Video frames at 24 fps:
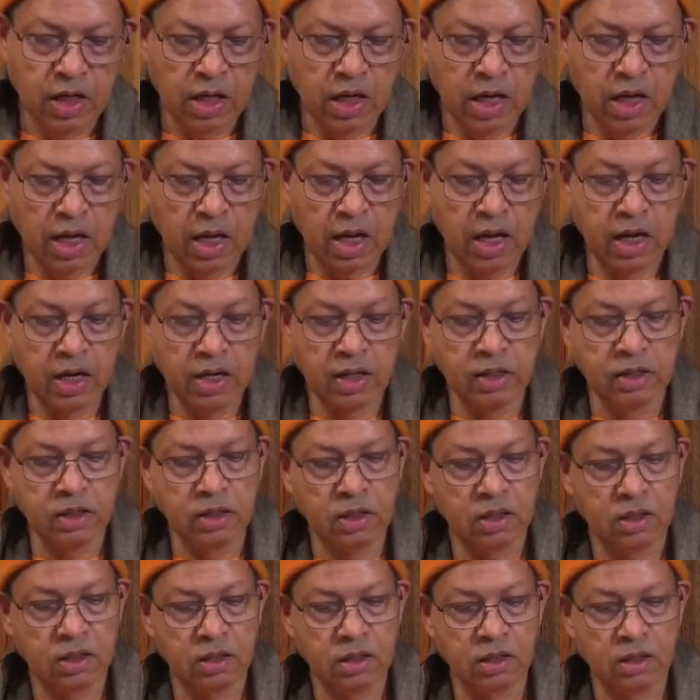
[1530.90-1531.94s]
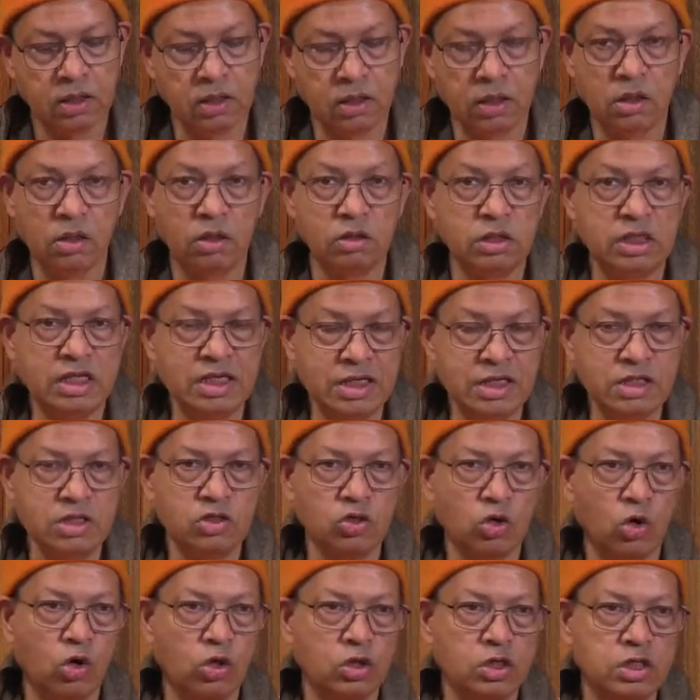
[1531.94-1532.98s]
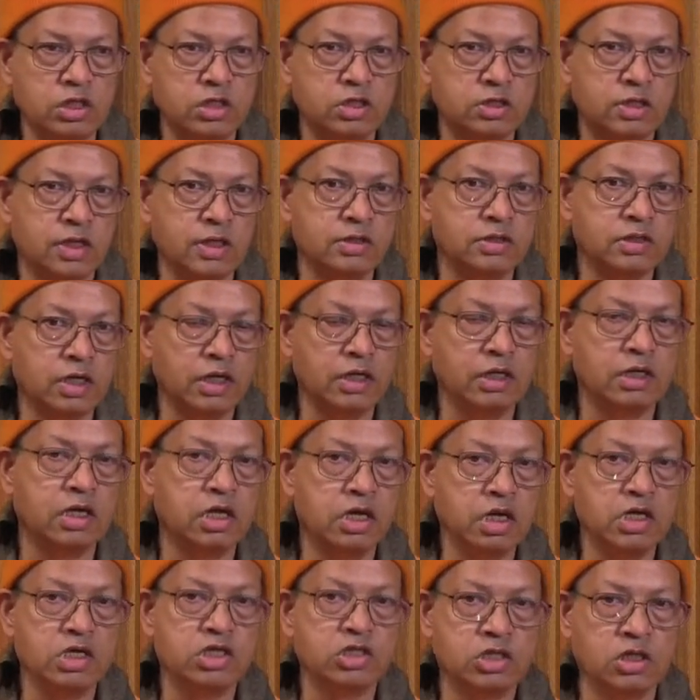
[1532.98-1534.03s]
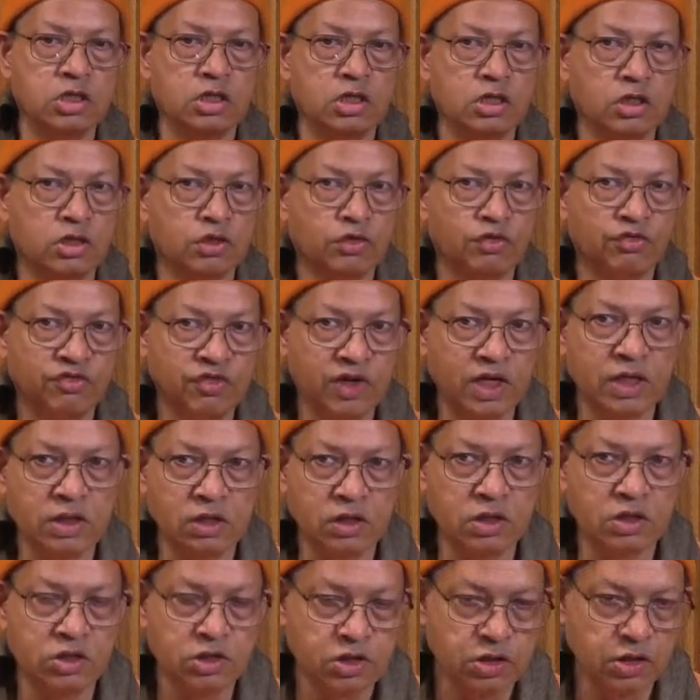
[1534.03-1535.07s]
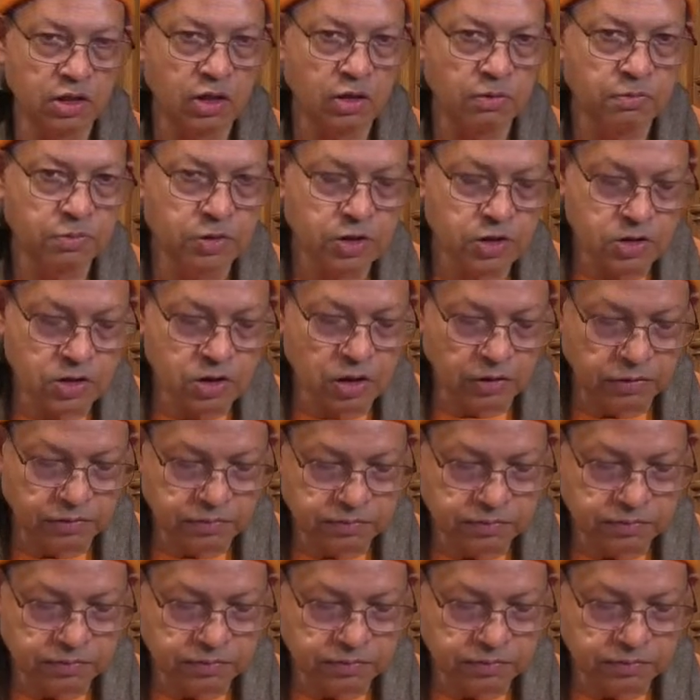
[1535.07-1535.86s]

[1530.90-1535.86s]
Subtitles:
And all these things increased his faith in Sri Ramakrishna.